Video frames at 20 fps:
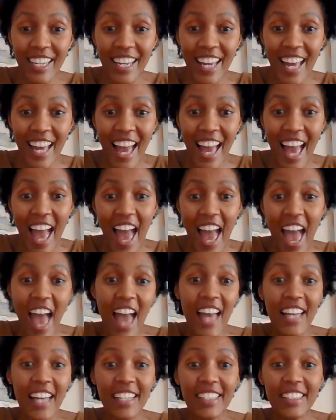and
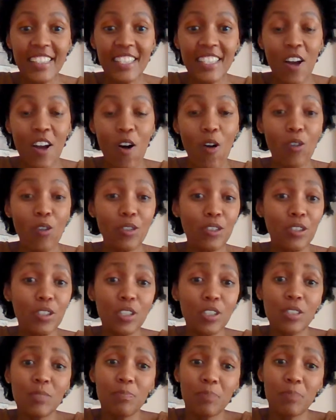also
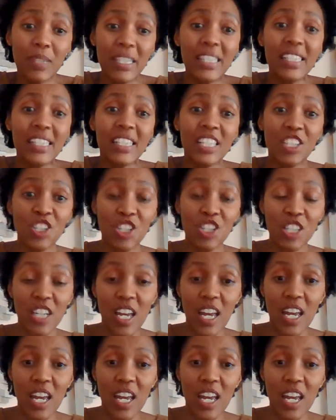please share